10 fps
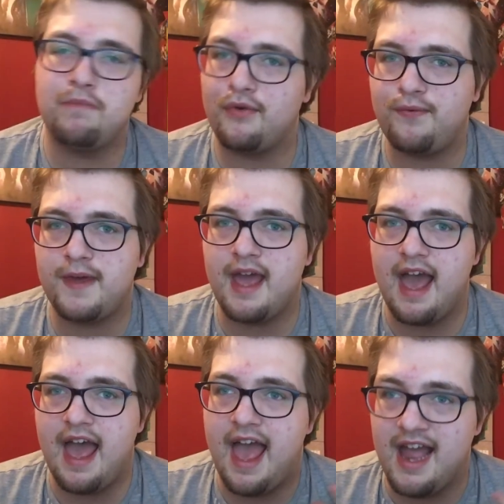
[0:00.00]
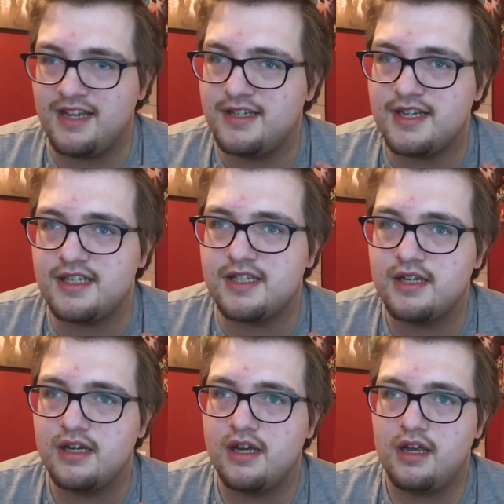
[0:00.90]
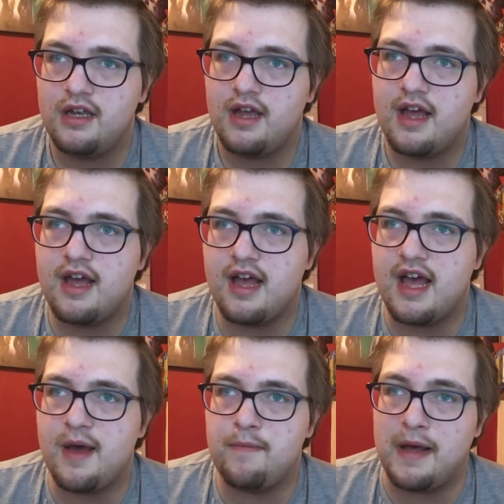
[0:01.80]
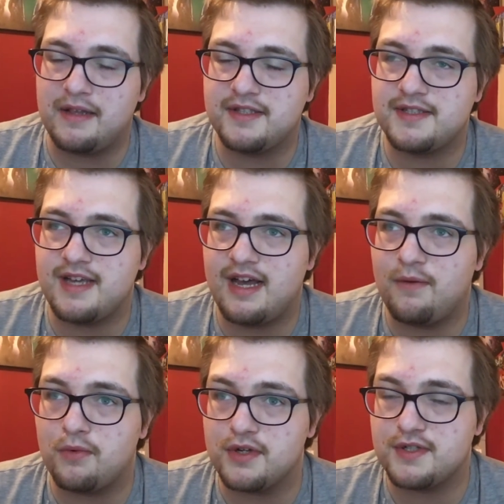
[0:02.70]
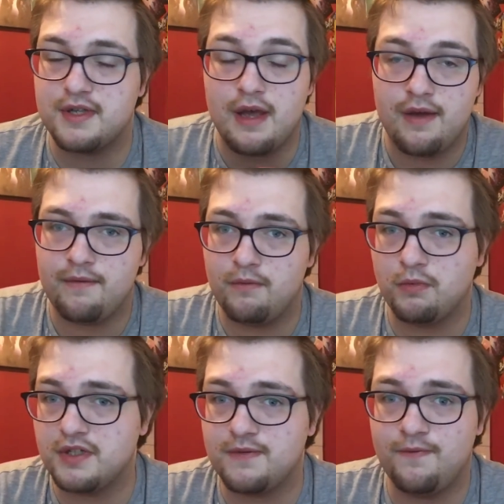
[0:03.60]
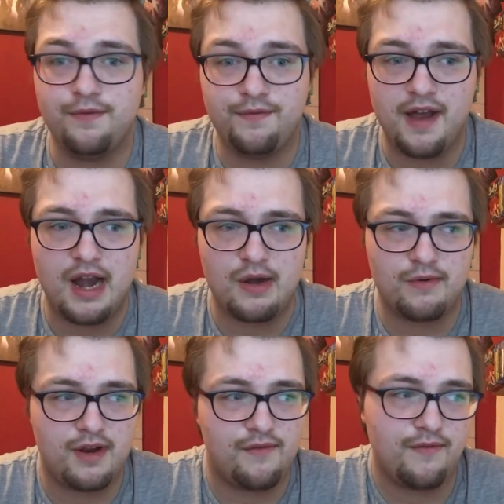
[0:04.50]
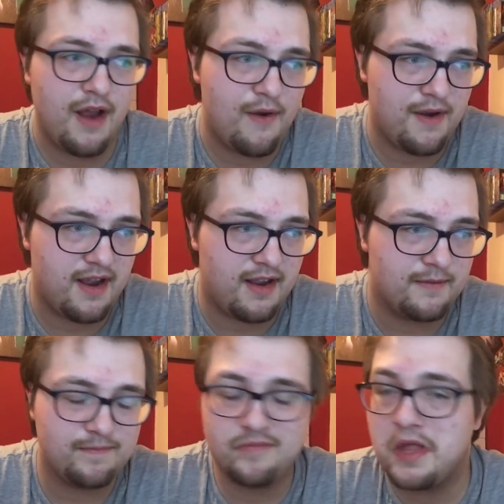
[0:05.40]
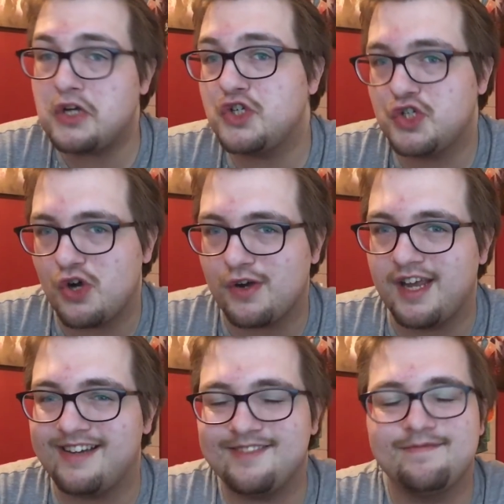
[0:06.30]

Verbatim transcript: Buffy ended uh Balthazar was uh, was very very shocking.